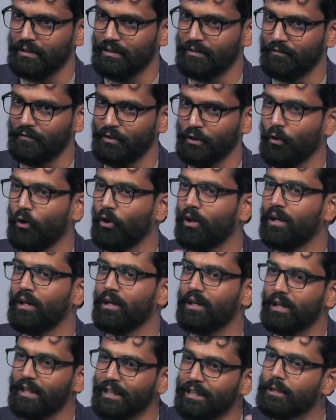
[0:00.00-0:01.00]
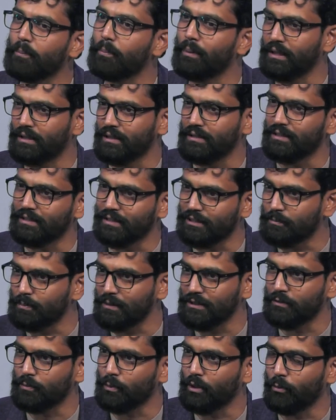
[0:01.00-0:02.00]
we all interpret it in a
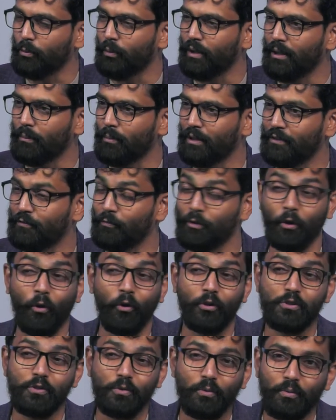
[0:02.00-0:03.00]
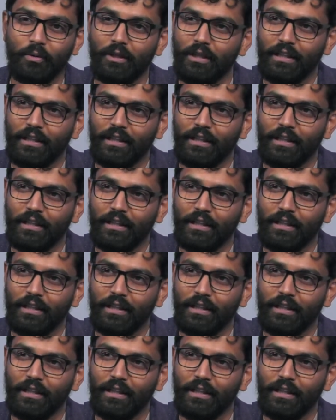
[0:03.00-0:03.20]
specific way, but we also